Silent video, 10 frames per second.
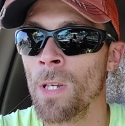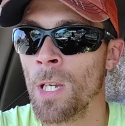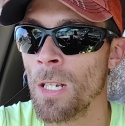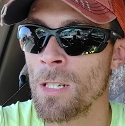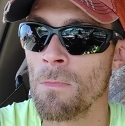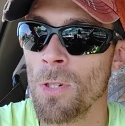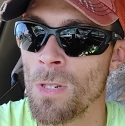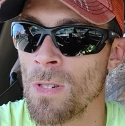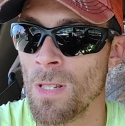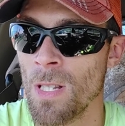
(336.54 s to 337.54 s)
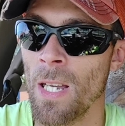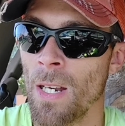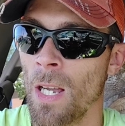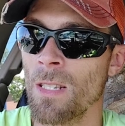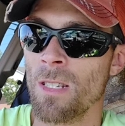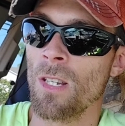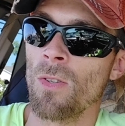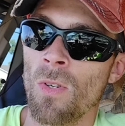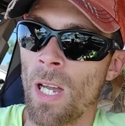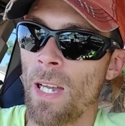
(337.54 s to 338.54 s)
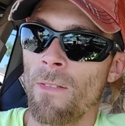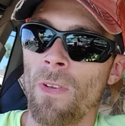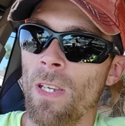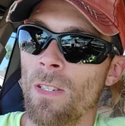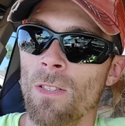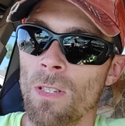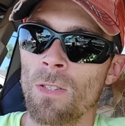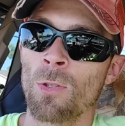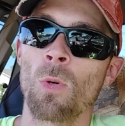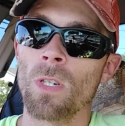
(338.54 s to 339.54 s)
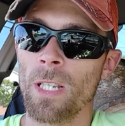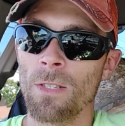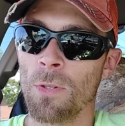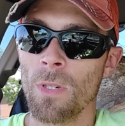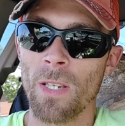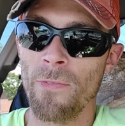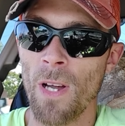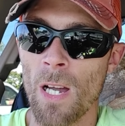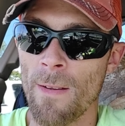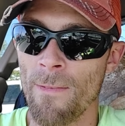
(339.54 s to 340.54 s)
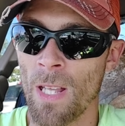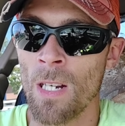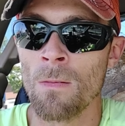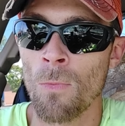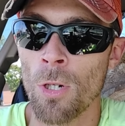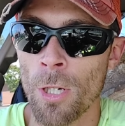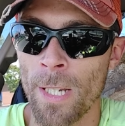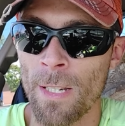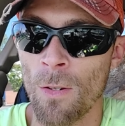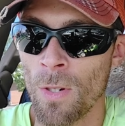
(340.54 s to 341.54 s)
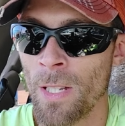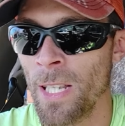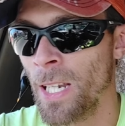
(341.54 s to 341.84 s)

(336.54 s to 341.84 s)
customers that I still have at 20, 25 that I'm working on